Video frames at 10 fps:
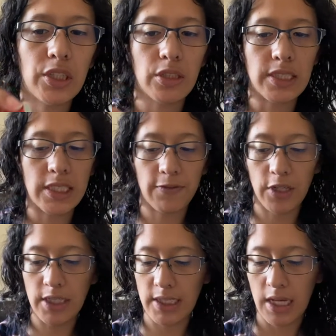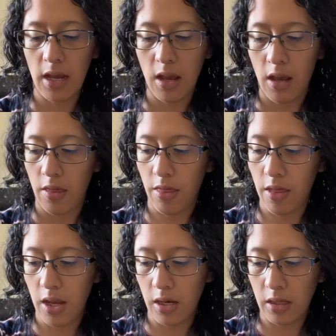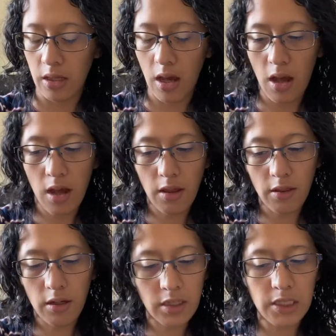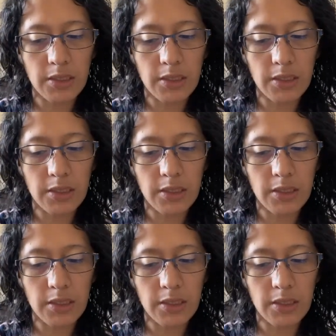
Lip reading: looks different than the others.